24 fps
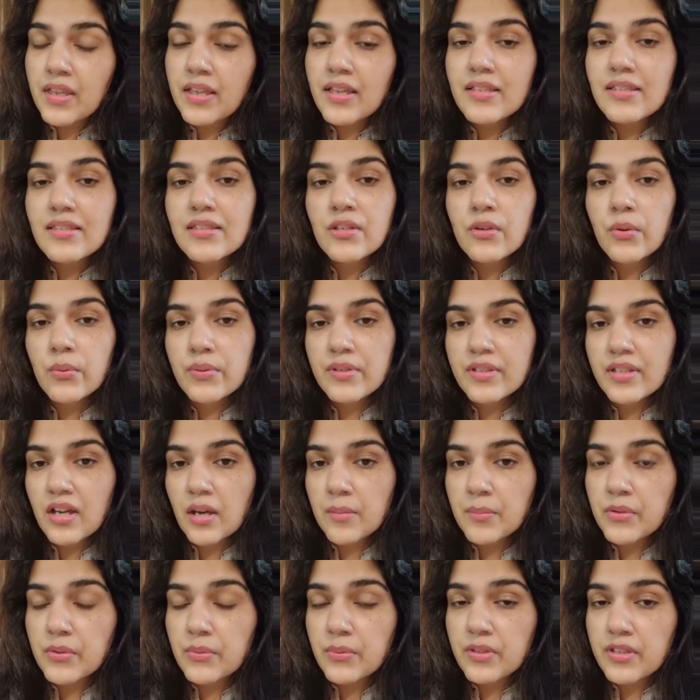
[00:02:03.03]
is good
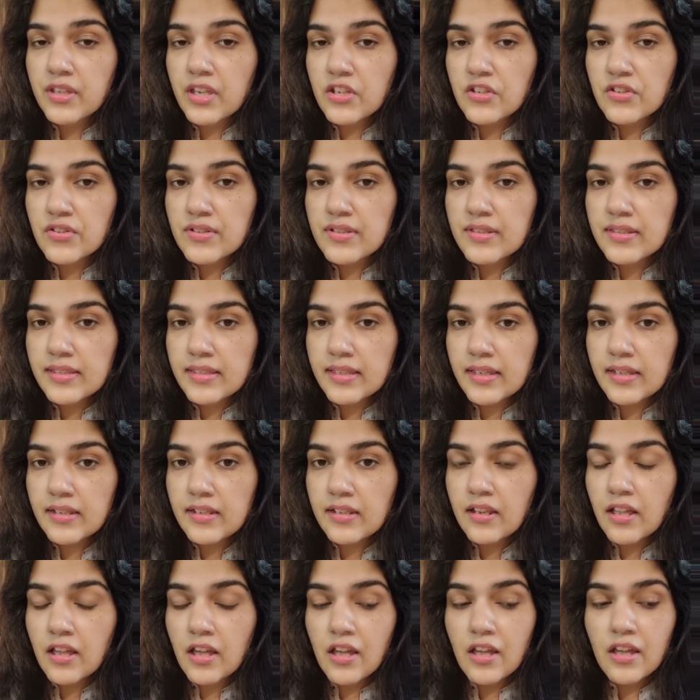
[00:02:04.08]
communication
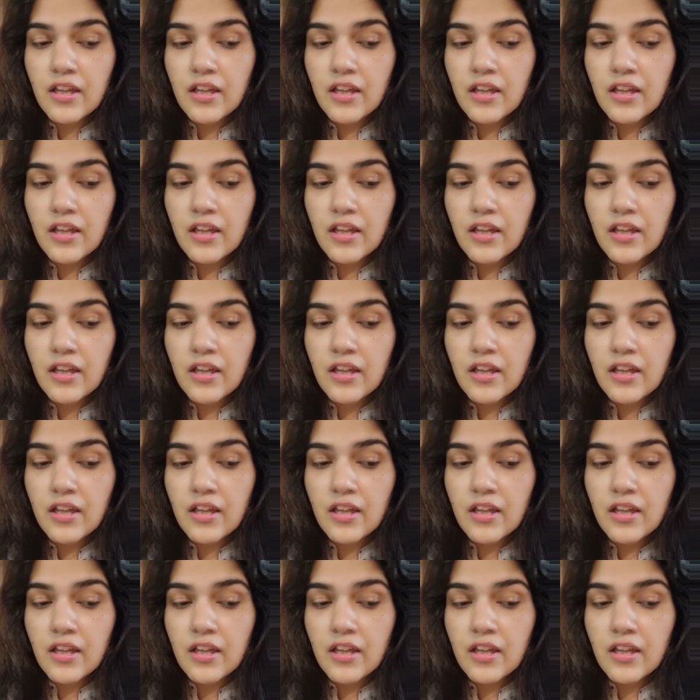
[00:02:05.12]
skill.